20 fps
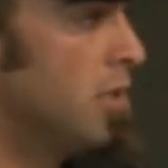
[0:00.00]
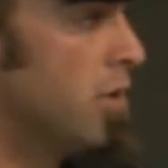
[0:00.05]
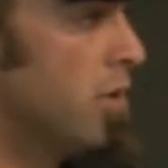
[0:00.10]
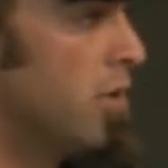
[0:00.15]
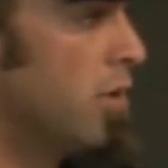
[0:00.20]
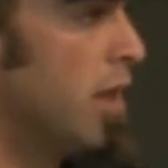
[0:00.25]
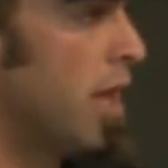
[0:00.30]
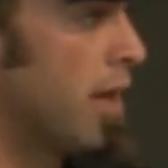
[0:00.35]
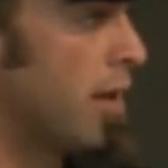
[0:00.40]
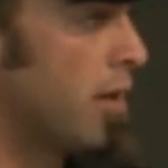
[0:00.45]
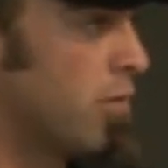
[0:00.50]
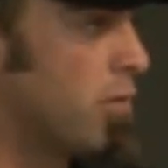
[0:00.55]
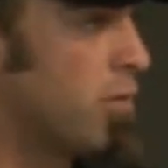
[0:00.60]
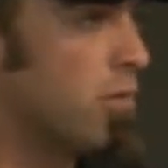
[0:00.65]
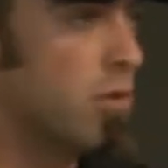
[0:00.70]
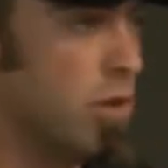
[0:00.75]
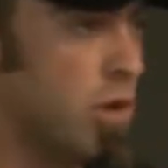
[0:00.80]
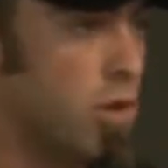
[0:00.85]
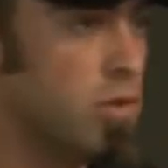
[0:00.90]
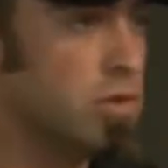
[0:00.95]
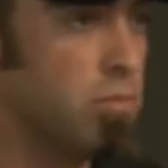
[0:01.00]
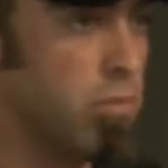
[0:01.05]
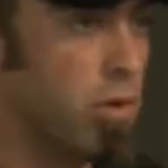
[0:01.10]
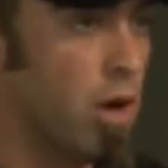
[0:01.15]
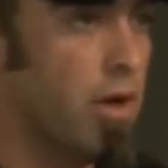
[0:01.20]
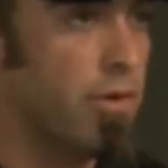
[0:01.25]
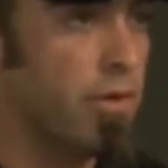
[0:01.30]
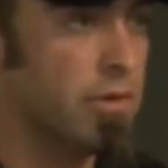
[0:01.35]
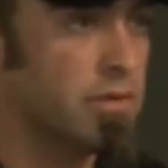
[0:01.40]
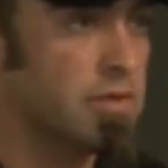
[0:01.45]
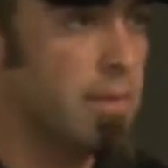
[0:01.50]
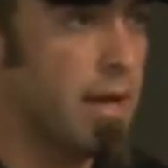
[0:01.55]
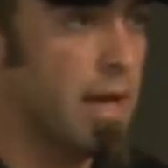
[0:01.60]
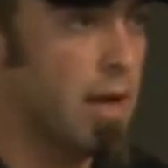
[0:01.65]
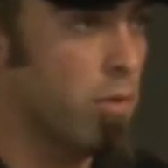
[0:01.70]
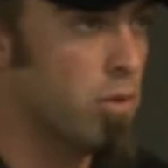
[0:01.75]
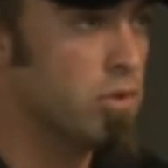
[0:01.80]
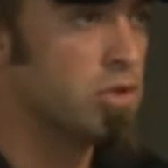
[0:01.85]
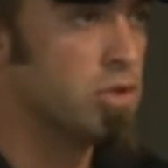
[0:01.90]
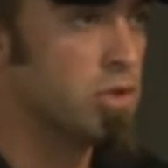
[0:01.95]
So they're like close brothers,
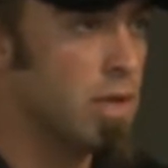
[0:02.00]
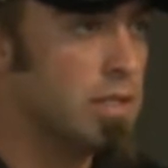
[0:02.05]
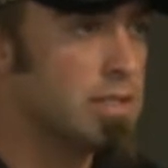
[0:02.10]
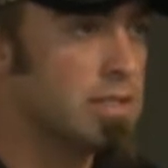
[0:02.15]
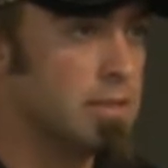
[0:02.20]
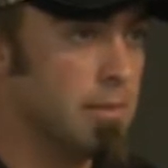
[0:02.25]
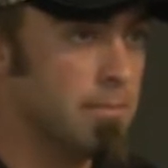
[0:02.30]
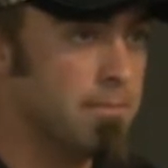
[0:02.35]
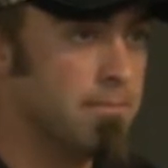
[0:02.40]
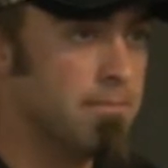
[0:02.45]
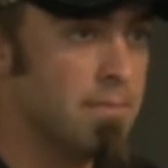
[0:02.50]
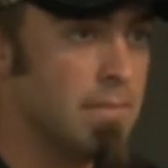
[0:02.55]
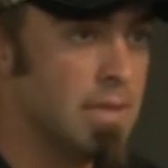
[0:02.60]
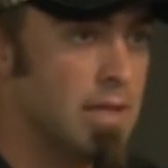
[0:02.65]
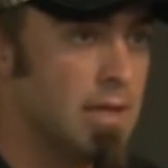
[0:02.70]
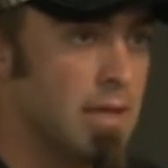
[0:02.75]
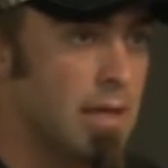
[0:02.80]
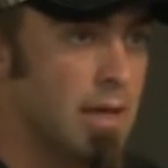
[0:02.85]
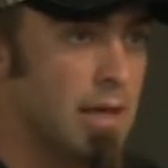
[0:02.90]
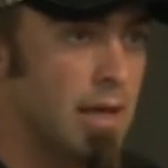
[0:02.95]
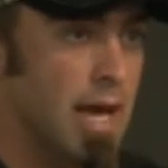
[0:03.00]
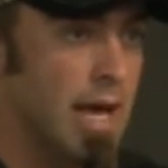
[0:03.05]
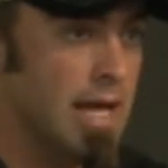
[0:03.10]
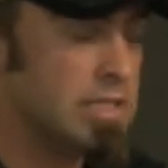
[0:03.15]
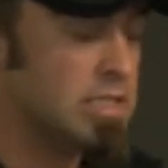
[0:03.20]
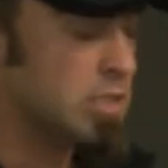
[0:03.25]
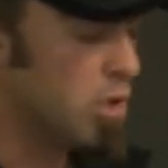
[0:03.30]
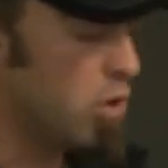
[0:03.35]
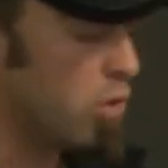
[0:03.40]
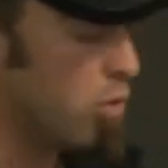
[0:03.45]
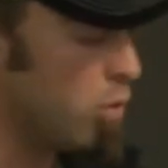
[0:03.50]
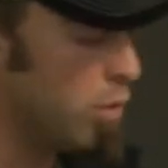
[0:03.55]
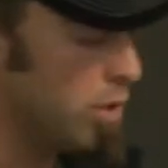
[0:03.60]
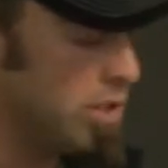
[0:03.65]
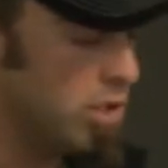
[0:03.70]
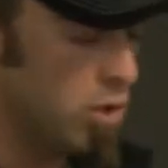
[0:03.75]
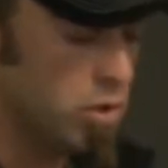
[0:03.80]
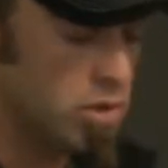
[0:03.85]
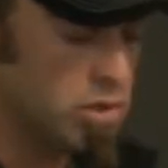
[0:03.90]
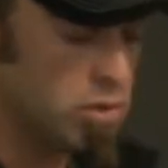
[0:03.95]
man. We'll trust them. And so what we
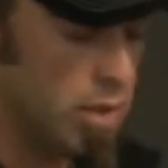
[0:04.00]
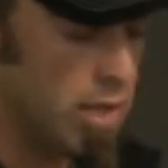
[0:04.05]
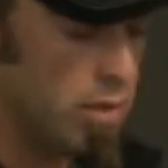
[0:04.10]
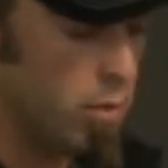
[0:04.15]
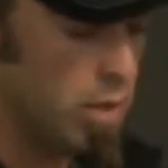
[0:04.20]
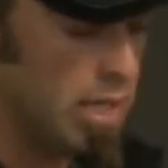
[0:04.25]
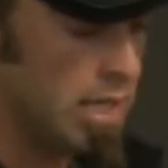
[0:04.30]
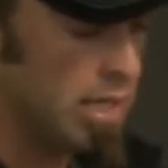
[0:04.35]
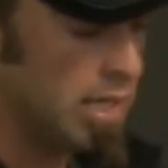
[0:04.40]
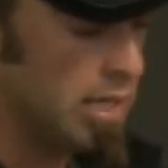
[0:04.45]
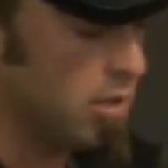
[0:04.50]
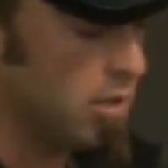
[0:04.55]
do is we, we get